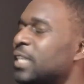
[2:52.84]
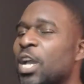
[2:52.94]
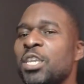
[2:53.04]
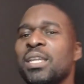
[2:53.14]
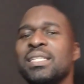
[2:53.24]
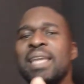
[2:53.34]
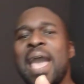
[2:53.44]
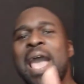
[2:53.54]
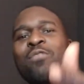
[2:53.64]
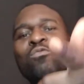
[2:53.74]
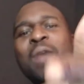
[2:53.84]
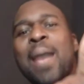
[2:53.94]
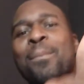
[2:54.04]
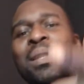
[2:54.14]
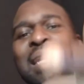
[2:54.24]
Tell your dad
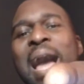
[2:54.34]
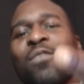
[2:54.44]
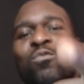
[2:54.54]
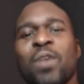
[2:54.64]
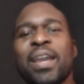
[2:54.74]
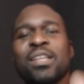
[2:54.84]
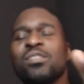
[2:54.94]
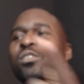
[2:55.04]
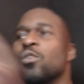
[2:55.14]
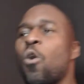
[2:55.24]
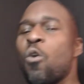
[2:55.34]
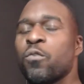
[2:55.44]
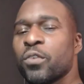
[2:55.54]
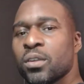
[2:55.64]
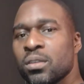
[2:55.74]
Rap a Lot Records is
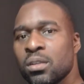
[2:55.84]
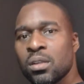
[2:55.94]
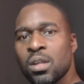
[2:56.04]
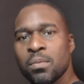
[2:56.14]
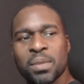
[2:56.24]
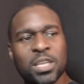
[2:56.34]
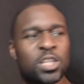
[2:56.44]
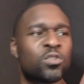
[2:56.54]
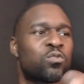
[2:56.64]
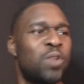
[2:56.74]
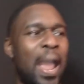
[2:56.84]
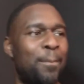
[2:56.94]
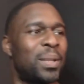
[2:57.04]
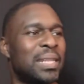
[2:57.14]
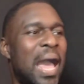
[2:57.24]
over because
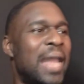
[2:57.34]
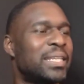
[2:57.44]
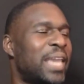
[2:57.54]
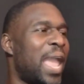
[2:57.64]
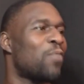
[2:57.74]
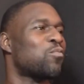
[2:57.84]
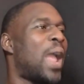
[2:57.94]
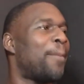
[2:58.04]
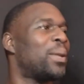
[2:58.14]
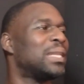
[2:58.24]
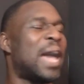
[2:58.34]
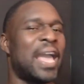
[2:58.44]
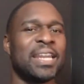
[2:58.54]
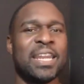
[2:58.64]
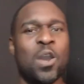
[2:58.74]
Rap a Lot can't rap a
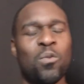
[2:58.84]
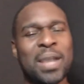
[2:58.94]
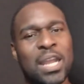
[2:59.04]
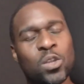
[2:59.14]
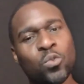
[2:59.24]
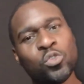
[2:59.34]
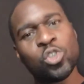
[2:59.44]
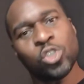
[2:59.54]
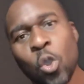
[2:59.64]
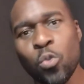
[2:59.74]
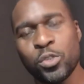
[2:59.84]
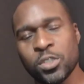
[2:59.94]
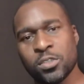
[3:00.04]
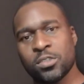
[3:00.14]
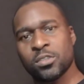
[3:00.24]
lot and they don't got no
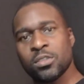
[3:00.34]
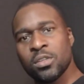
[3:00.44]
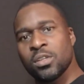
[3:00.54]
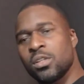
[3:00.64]
soldiers.